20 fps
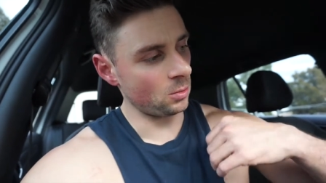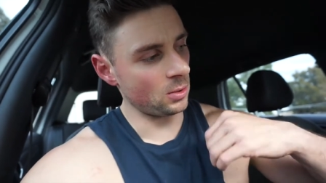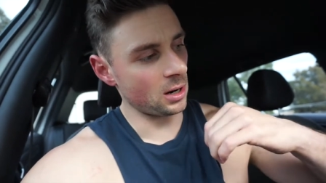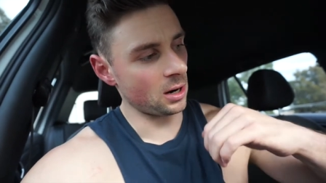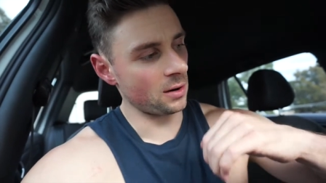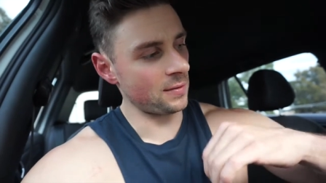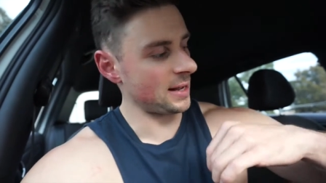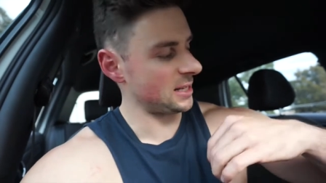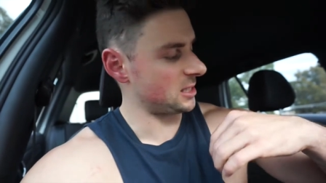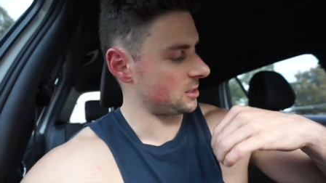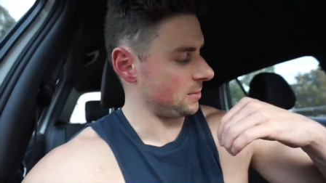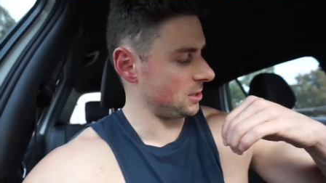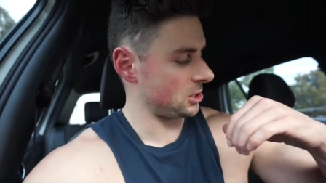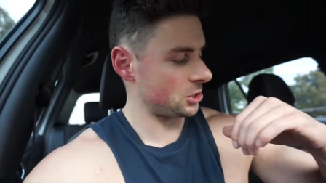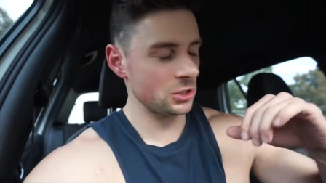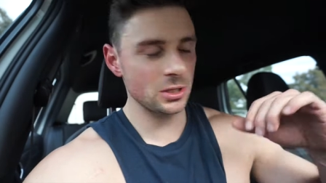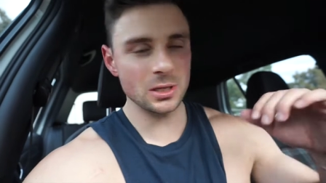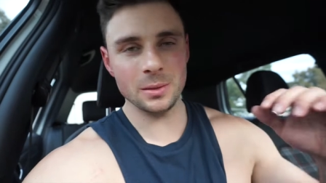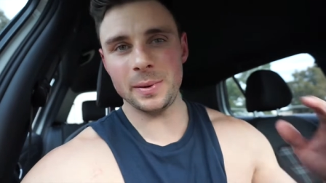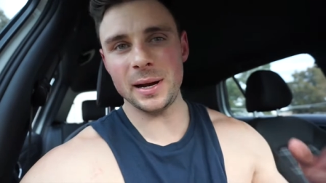where I've had some
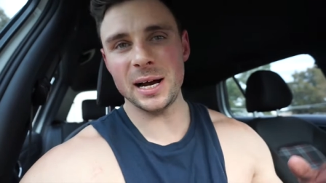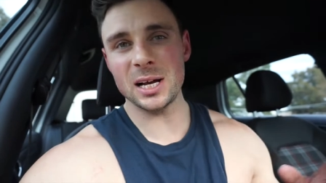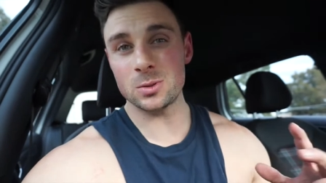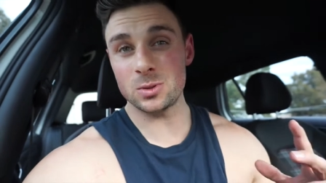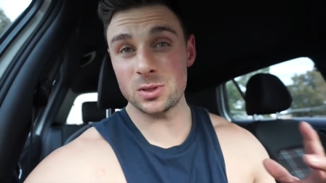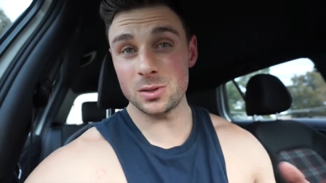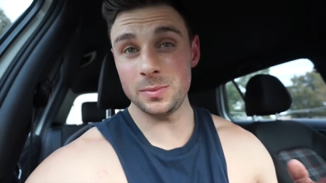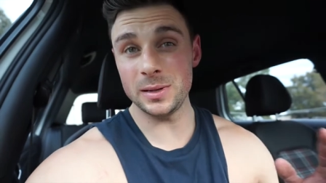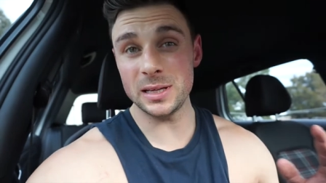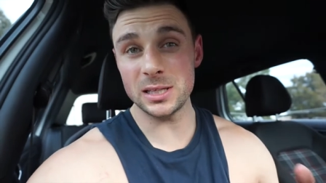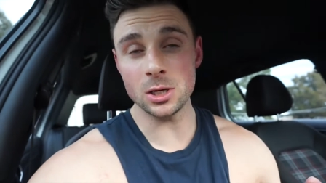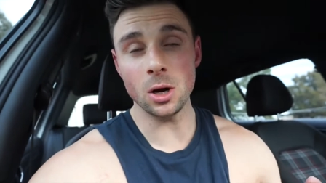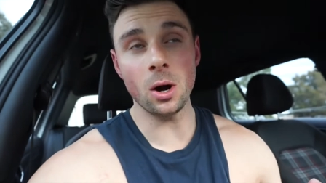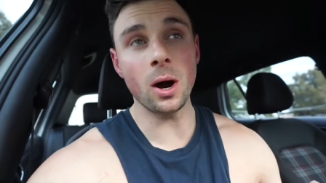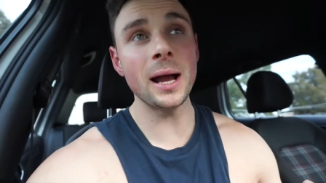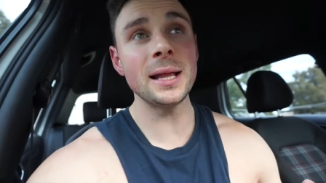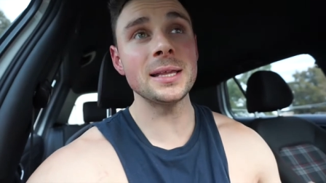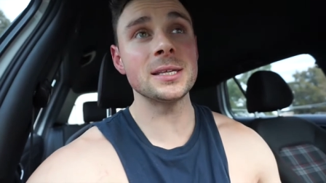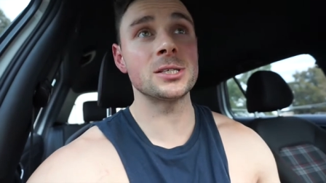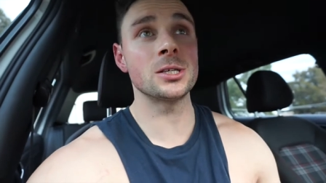issues in the past was a bit
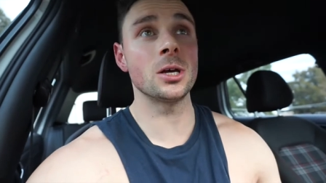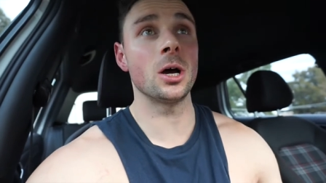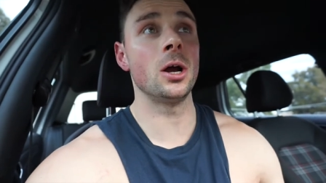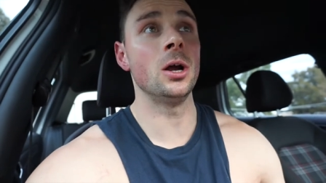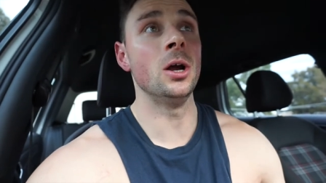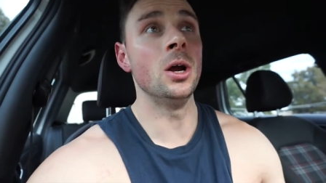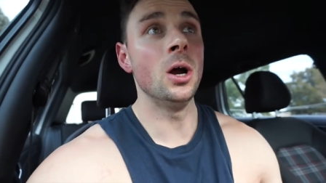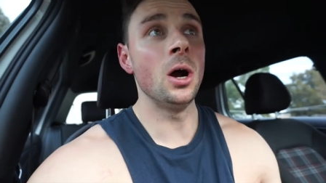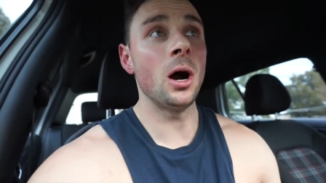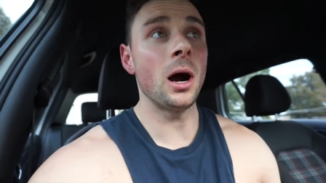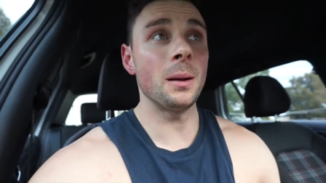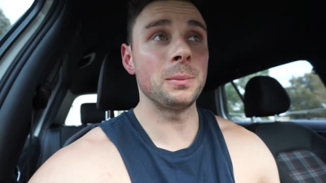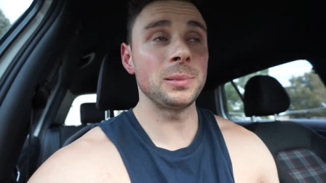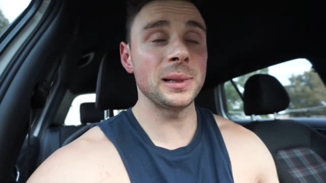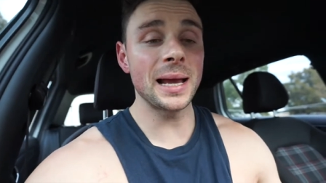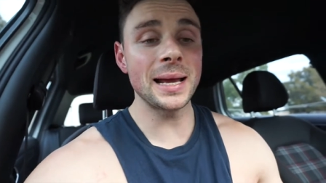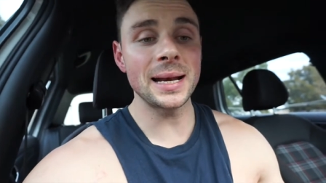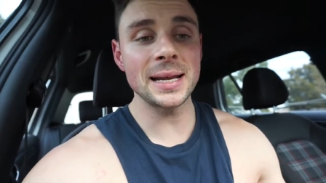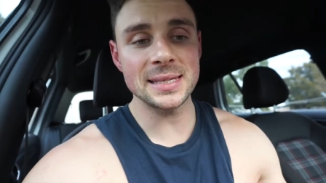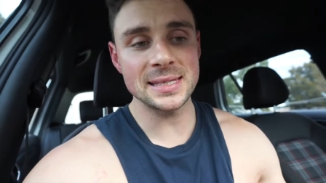tight, so I
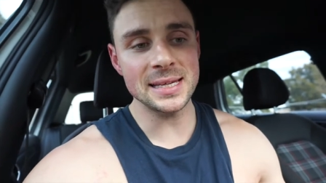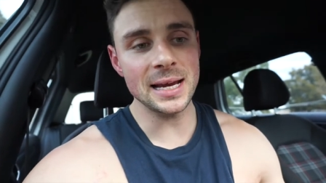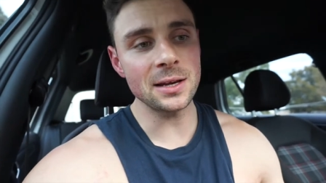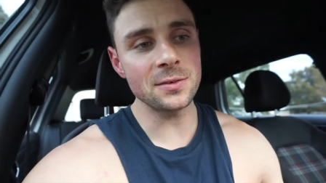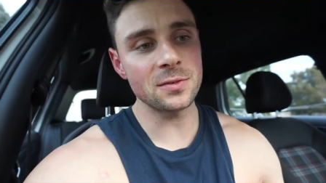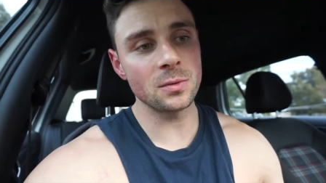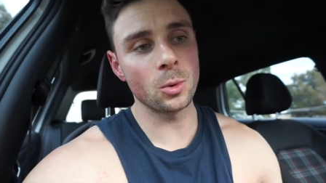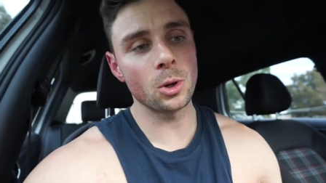played it safe.